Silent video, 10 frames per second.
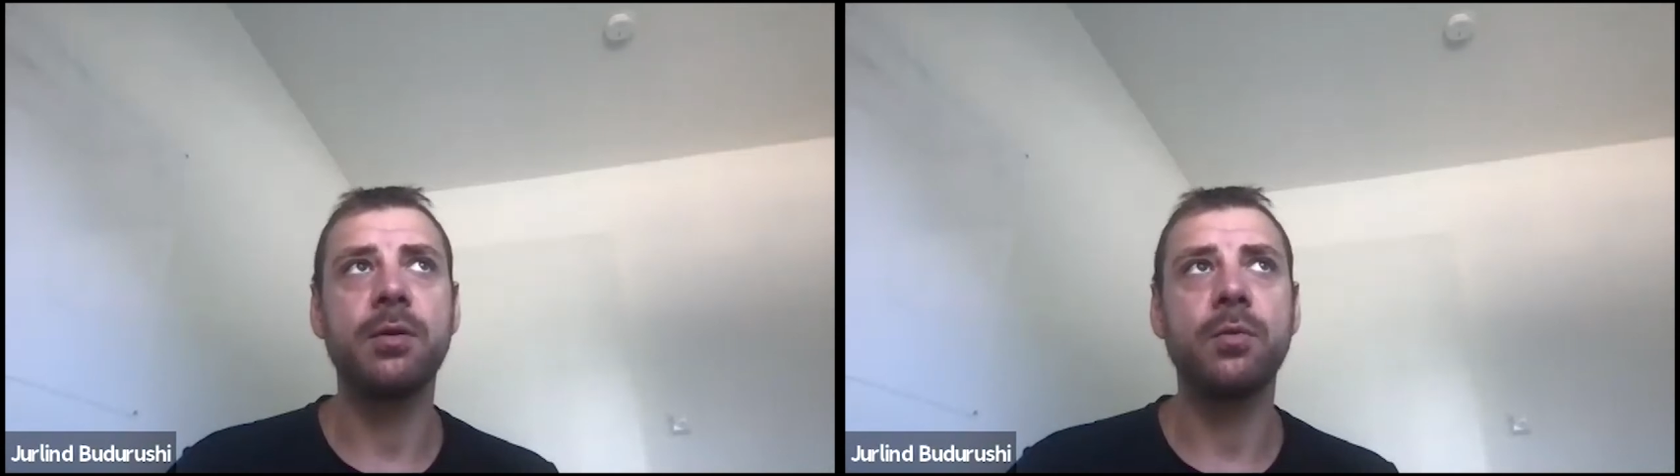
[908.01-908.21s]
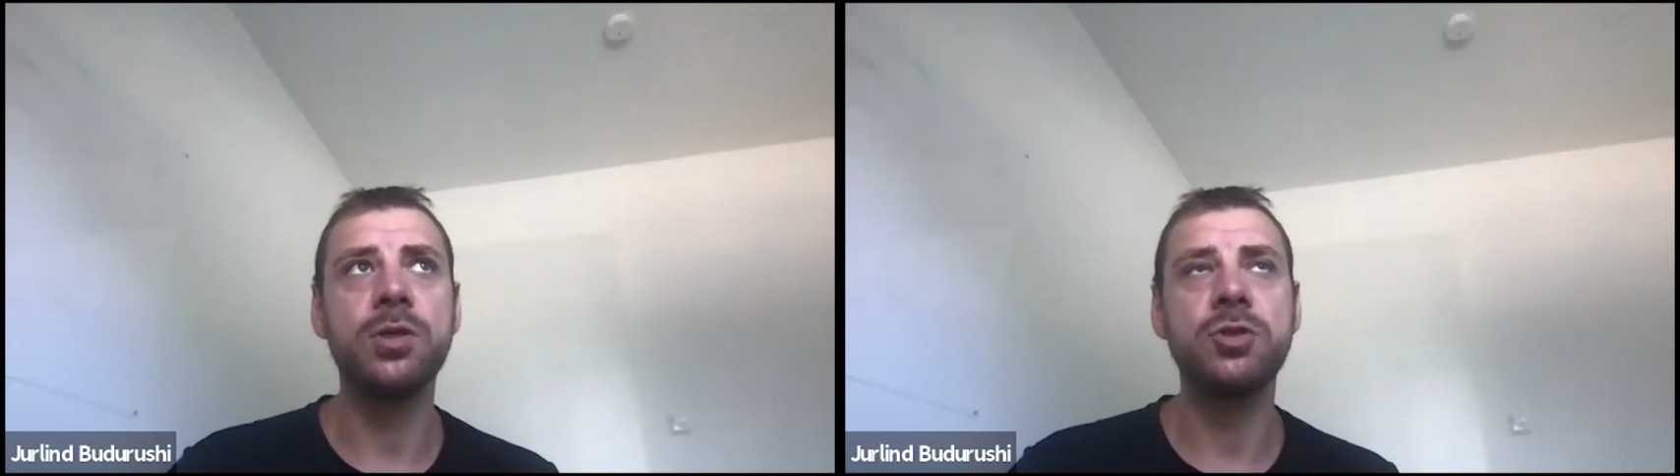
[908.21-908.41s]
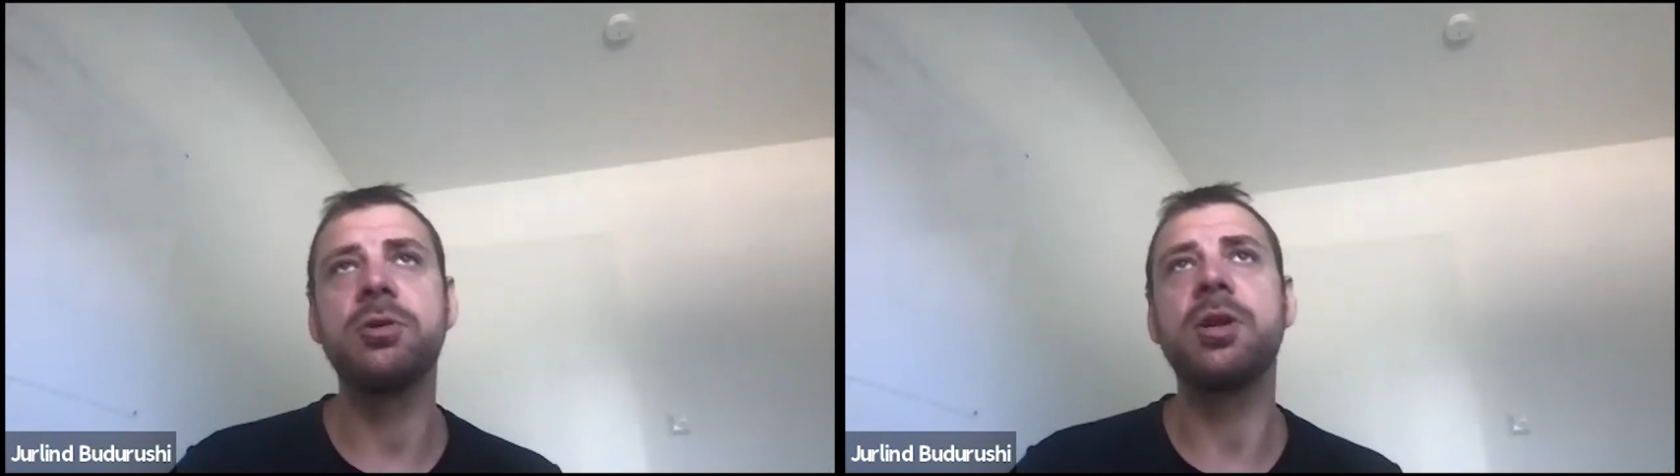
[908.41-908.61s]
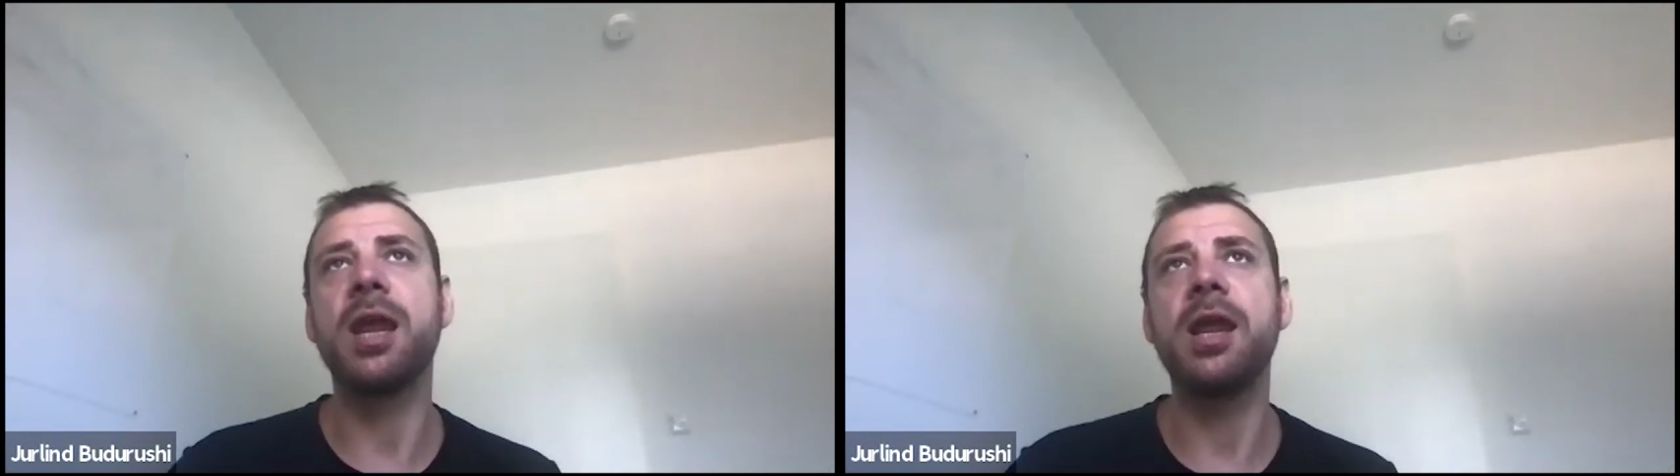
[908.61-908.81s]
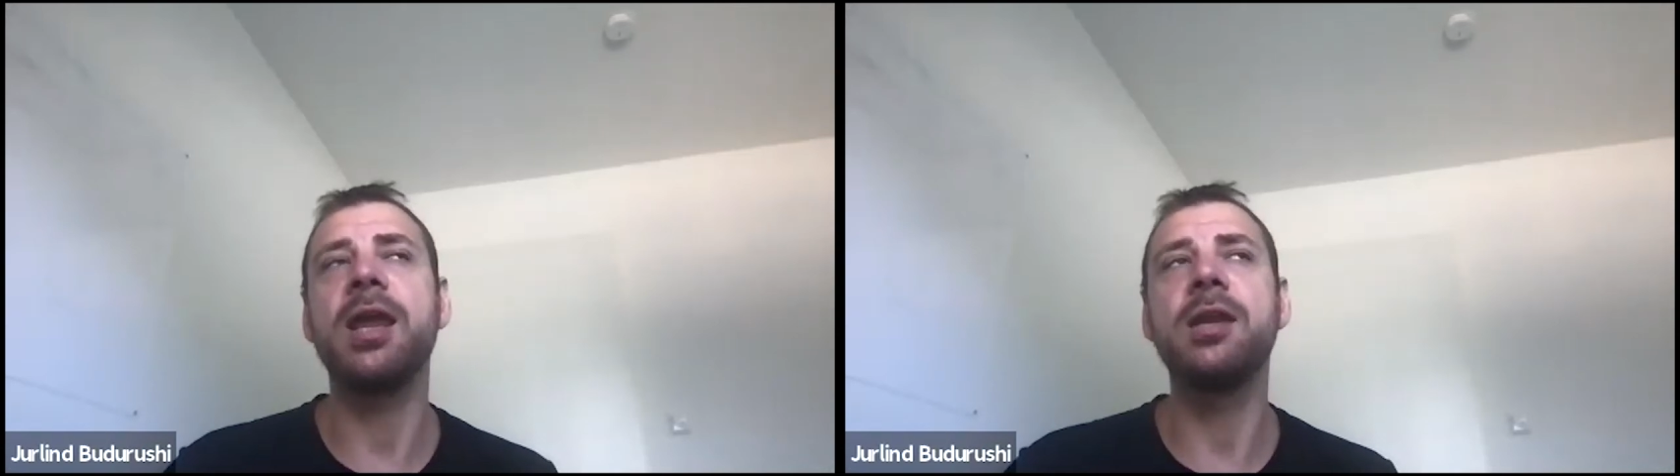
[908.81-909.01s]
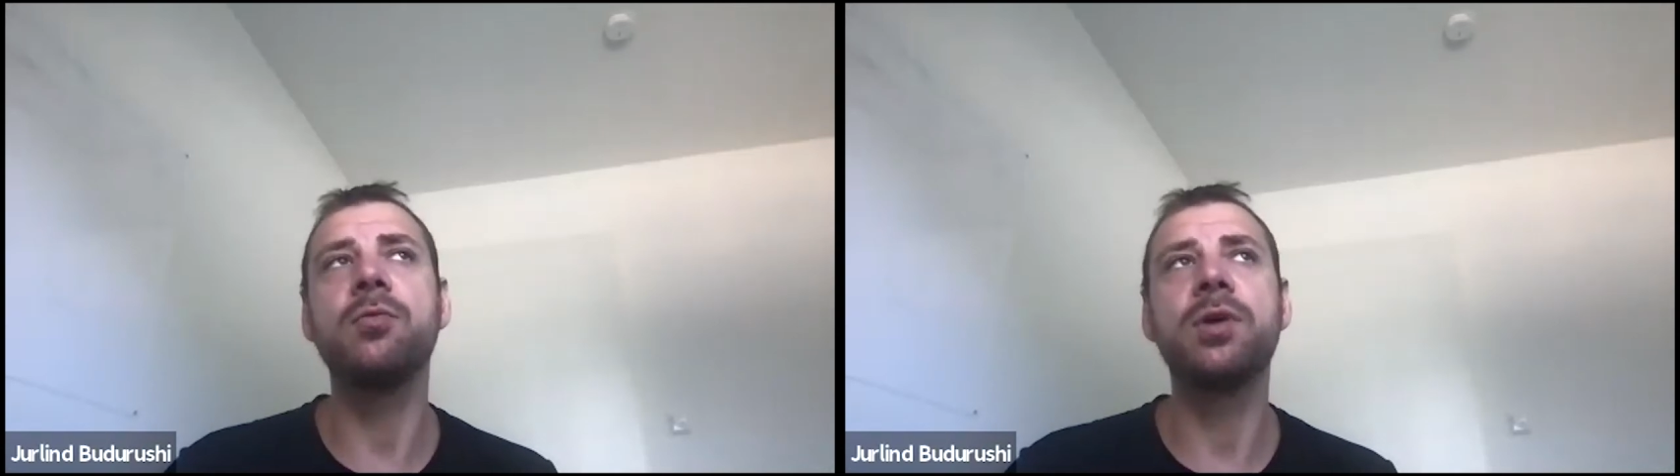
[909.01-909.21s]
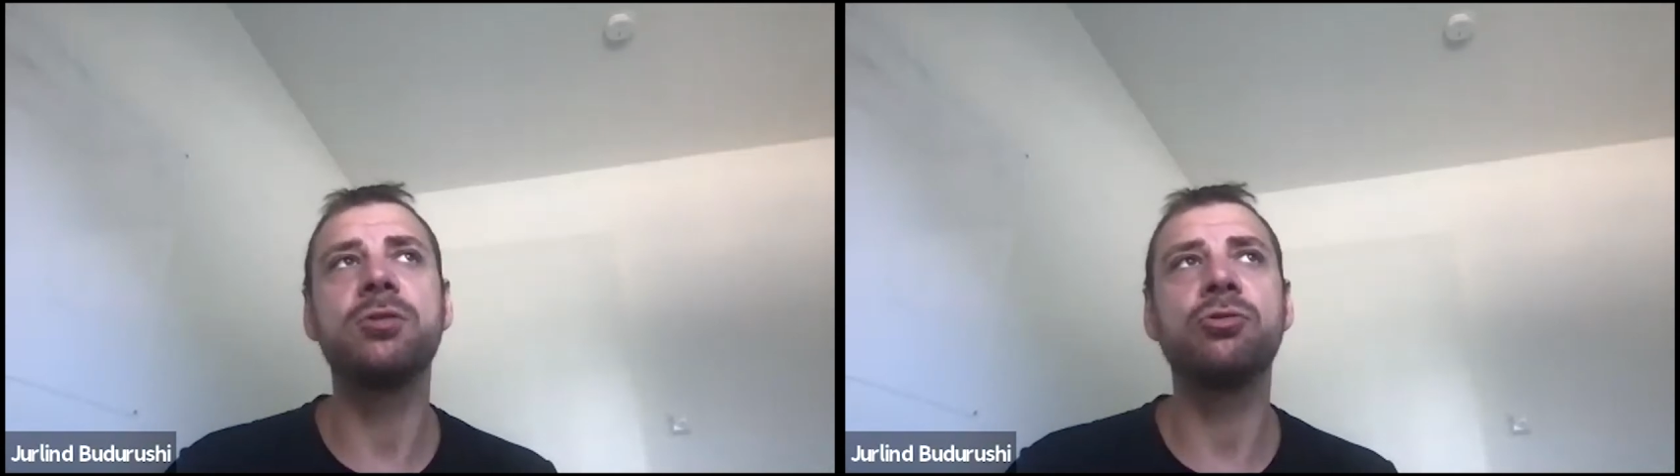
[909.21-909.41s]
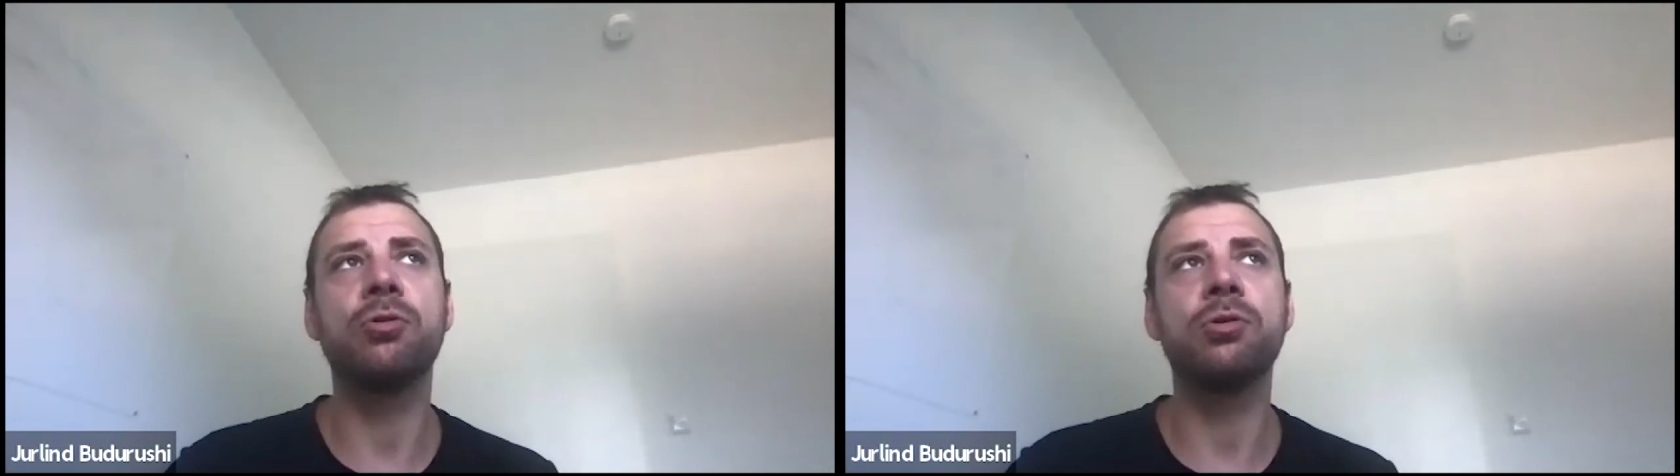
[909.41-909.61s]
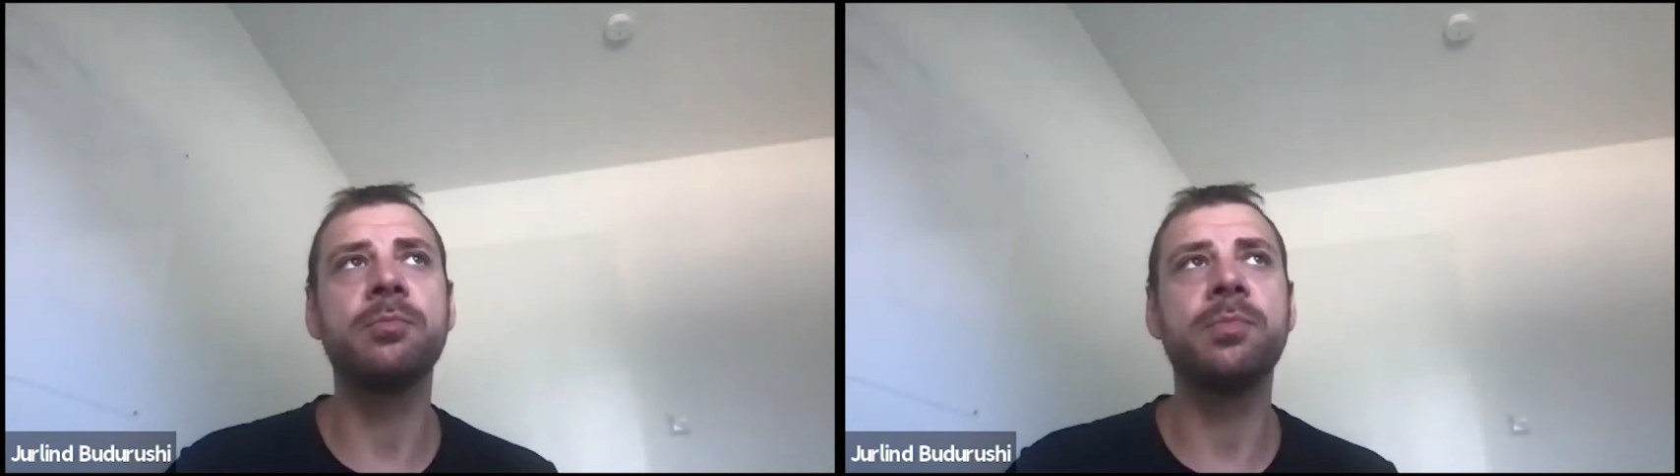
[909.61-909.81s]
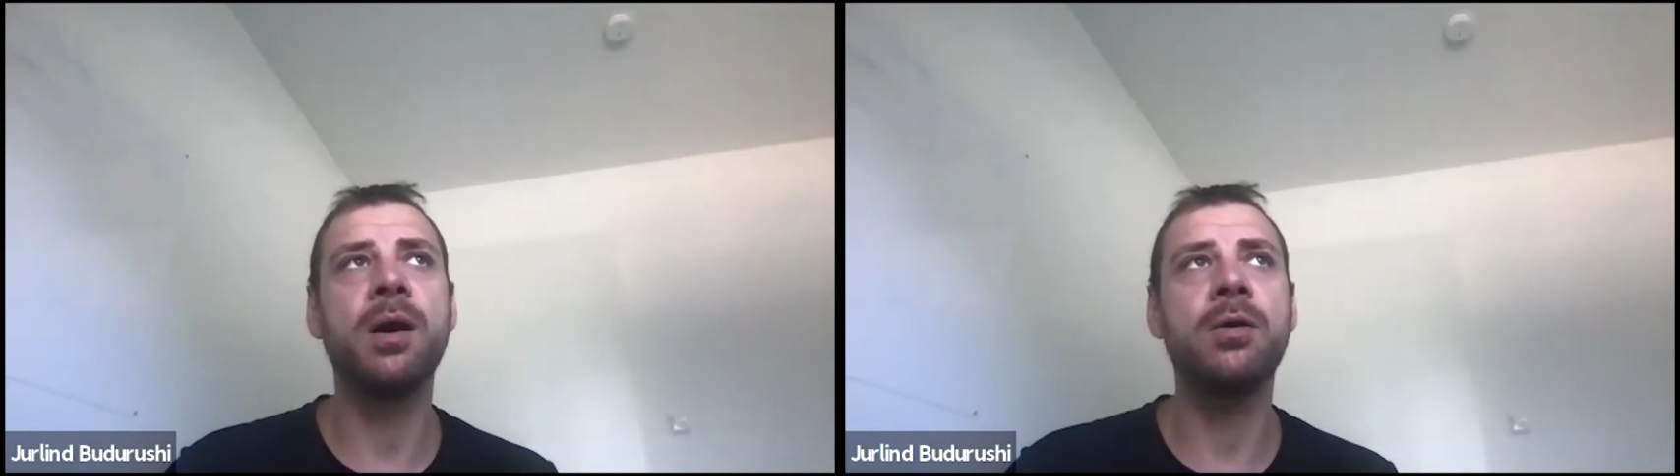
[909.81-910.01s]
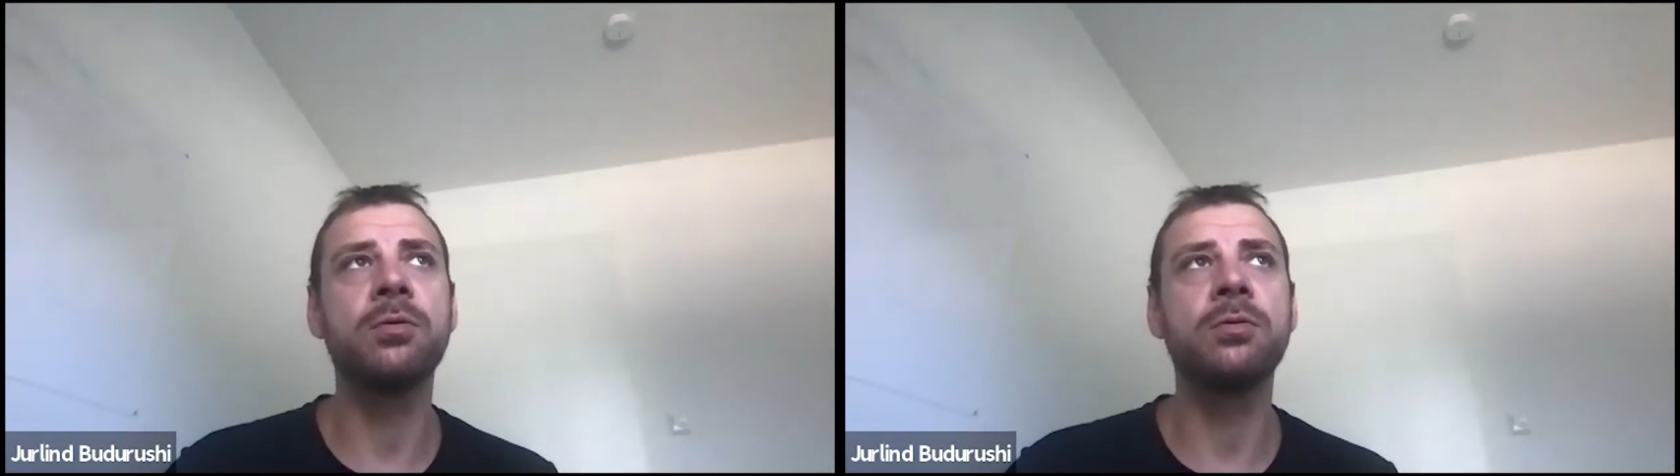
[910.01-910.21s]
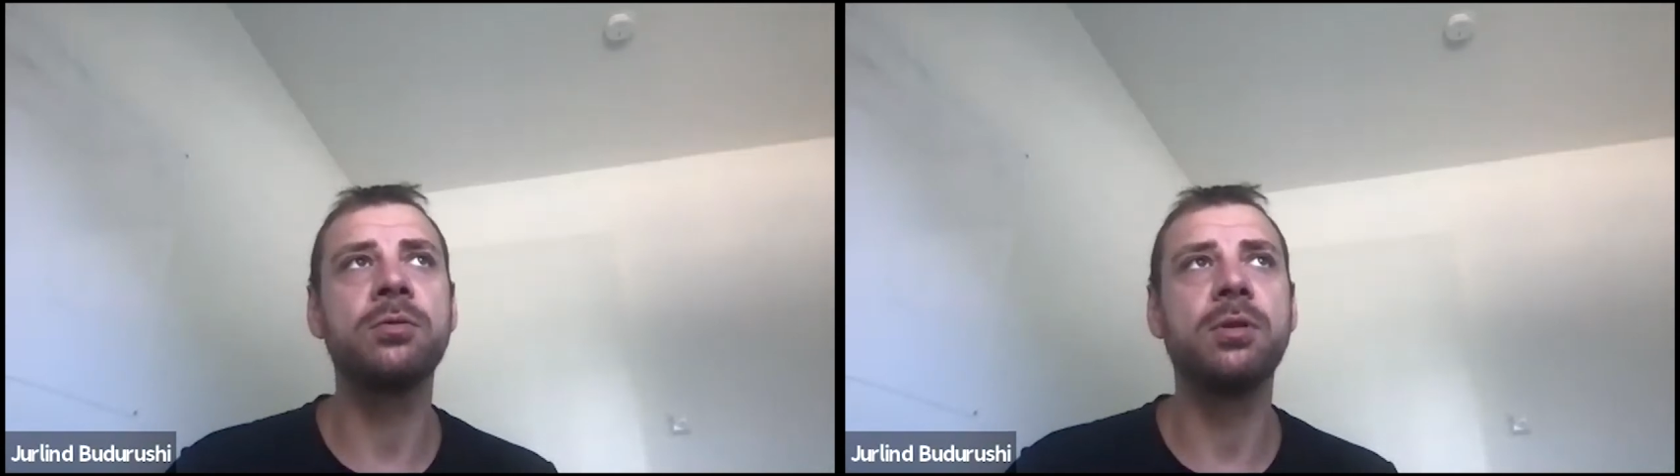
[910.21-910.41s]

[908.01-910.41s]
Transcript: which we anyway talked about,